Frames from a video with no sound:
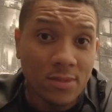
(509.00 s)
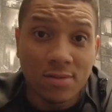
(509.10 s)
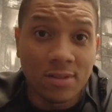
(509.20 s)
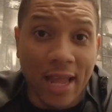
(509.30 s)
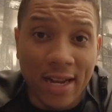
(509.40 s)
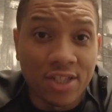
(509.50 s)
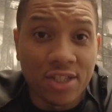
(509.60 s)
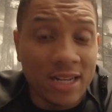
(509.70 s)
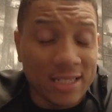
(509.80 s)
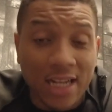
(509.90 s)
the
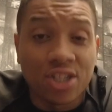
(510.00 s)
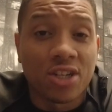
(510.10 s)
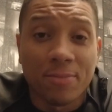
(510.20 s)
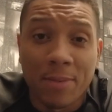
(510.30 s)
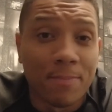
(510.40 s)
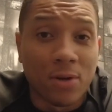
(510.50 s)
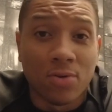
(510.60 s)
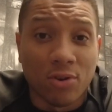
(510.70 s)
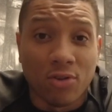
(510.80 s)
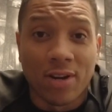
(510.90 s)
engine has actually been
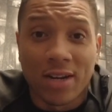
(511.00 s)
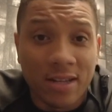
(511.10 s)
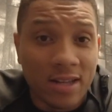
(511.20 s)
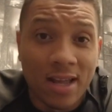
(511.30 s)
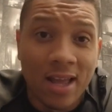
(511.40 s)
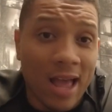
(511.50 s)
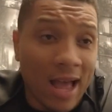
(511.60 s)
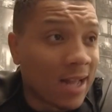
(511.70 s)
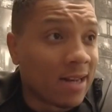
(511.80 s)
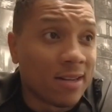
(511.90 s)
built already
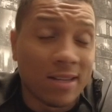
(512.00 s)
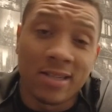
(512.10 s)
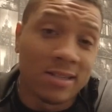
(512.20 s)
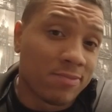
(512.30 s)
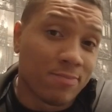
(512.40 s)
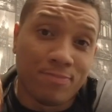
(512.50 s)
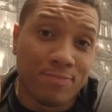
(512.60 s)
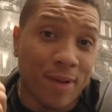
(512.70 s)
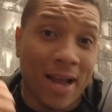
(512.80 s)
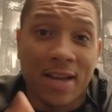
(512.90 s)
and is
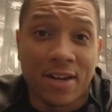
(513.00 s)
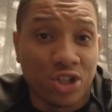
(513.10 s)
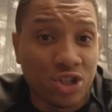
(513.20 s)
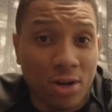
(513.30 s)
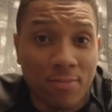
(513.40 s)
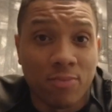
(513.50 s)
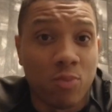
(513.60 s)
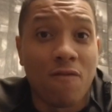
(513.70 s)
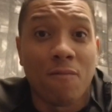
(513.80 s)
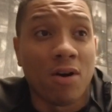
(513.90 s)
back at the shop
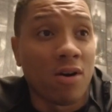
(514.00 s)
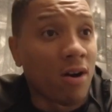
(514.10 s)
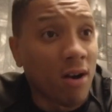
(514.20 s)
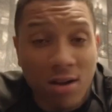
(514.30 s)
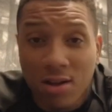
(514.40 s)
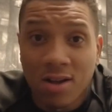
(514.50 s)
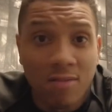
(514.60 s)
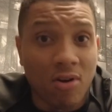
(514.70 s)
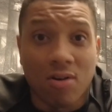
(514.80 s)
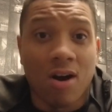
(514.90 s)
with my car.
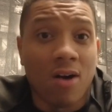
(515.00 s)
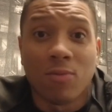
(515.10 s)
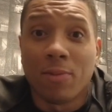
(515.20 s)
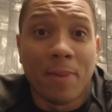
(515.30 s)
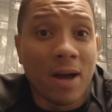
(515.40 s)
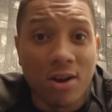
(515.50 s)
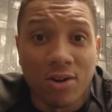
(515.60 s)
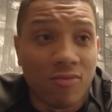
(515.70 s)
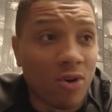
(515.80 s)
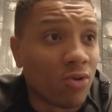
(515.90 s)
My car will be back on
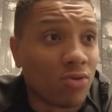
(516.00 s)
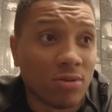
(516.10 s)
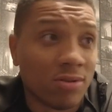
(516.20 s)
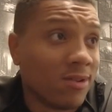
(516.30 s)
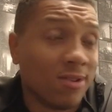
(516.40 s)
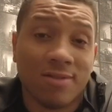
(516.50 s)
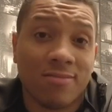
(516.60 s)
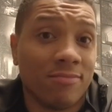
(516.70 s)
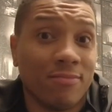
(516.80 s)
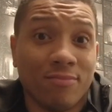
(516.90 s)
the road
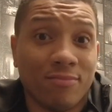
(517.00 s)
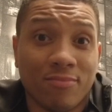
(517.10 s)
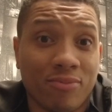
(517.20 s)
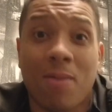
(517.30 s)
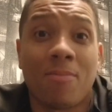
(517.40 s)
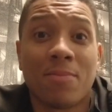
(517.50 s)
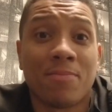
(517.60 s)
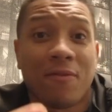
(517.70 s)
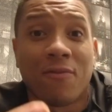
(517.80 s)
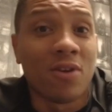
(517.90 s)
probably
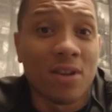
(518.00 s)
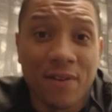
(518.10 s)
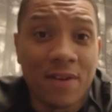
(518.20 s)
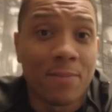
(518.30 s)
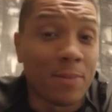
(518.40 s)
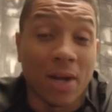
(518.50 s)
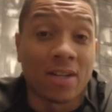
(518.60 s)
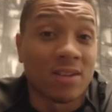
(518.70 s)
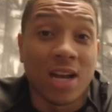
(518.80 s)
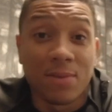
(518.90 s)
by the
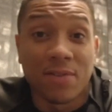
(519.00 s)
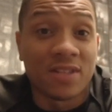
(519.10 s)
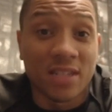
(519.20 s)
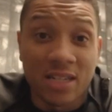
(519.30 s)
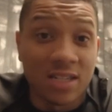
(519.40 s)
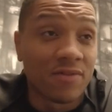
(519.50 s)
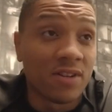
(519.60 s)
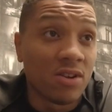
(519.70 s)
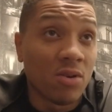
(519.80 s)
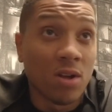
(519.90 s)
time you've seen this
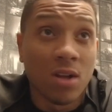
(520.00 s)
video.